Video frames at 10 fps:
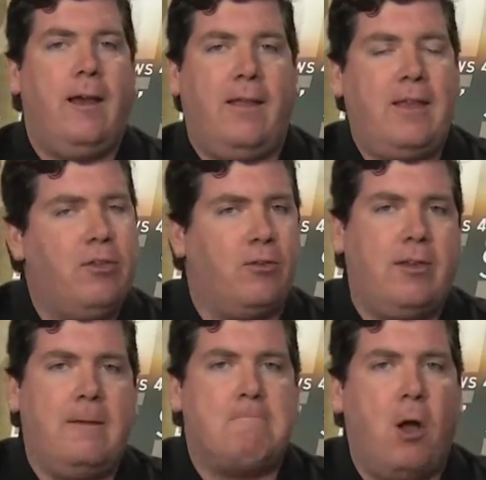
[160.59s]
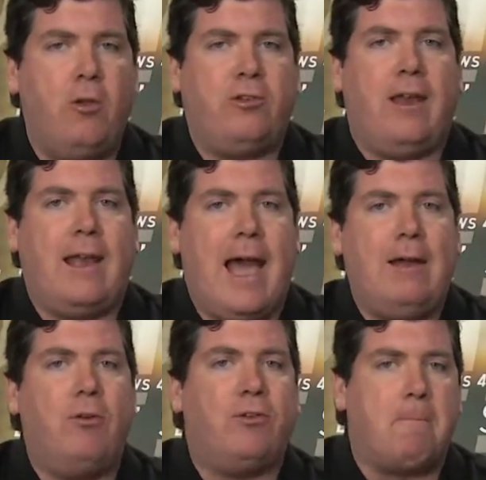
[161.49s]
neither team boasts a
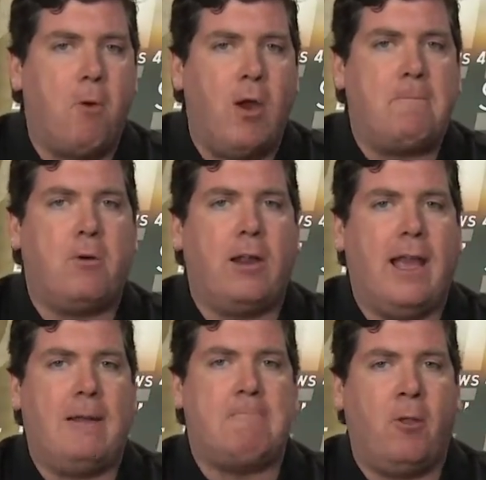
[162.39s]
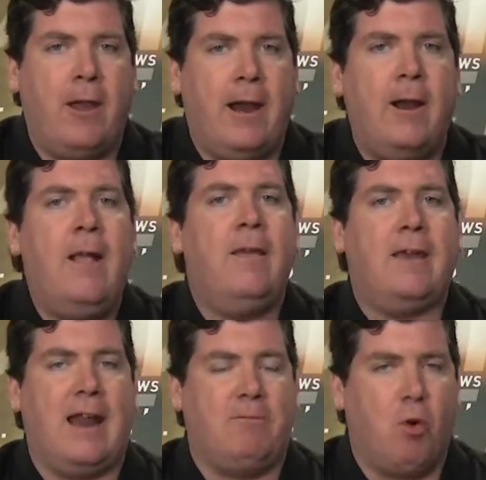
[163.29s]
guy who is a point-per-game player,
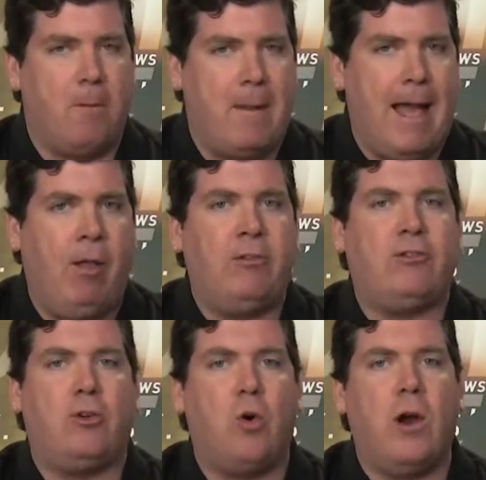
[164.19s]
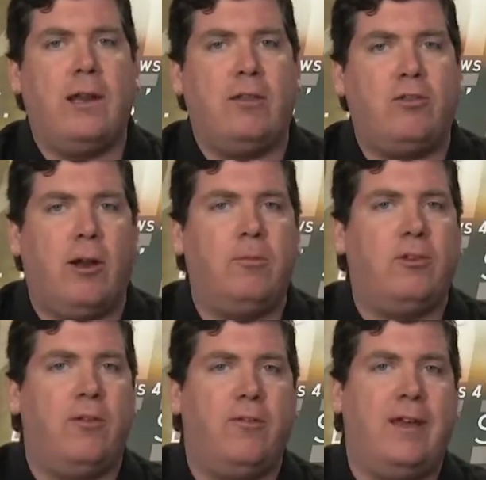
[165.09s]
kind of more balanced scoring in
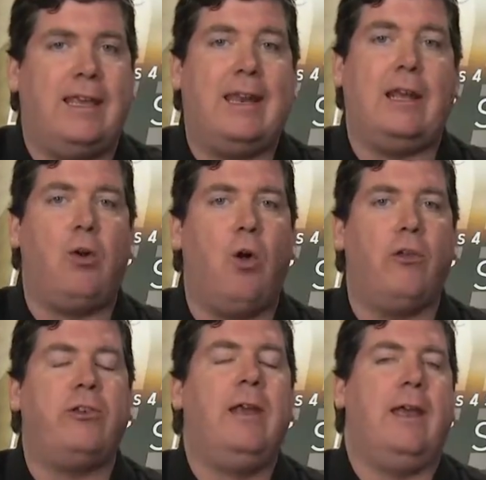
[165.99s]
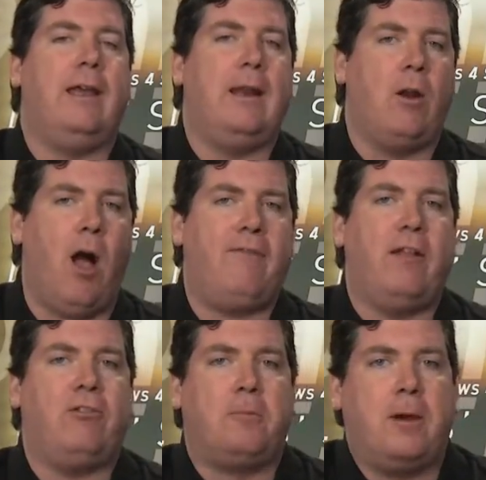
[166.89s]
terms of getting goals and getting
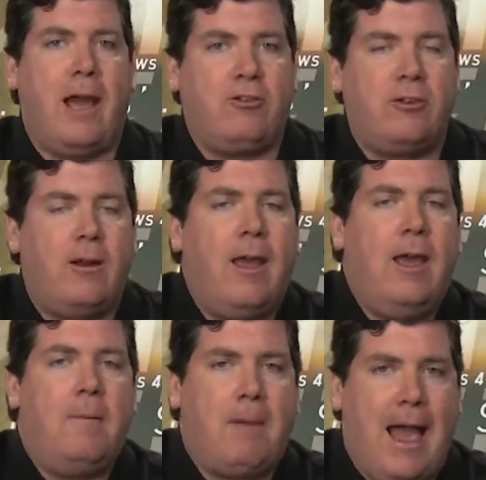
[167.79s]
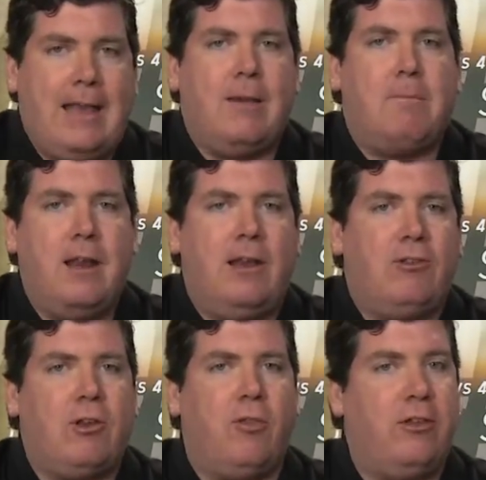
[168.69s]
offensive production by committee.
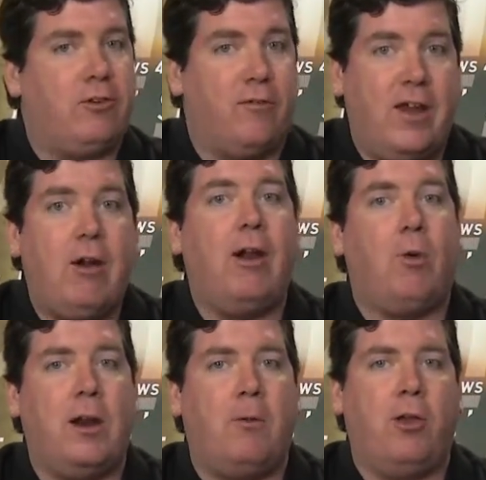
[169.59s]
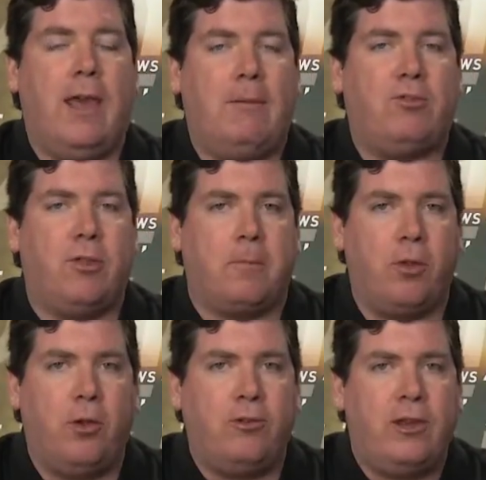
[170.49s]
So these are very winnable games for the
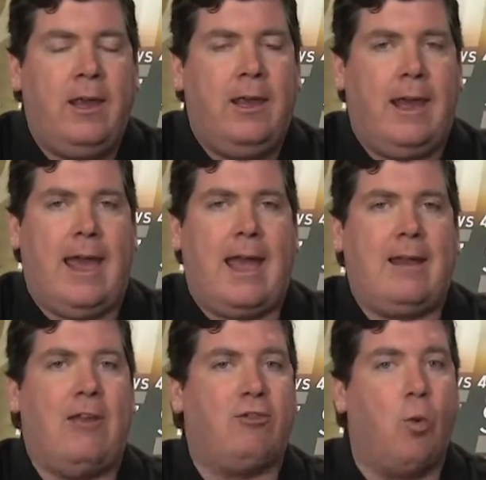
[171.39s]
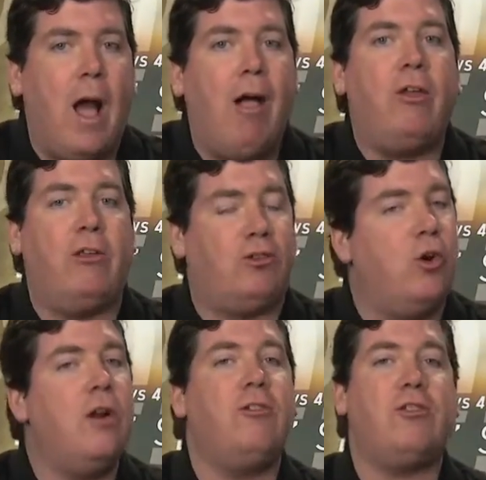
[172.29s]
Blues, and as well as
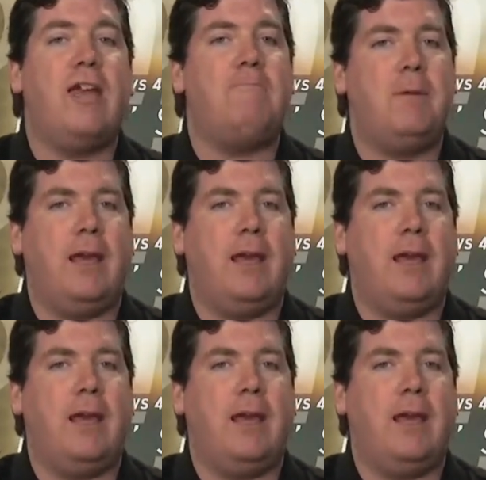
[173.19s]
good as they've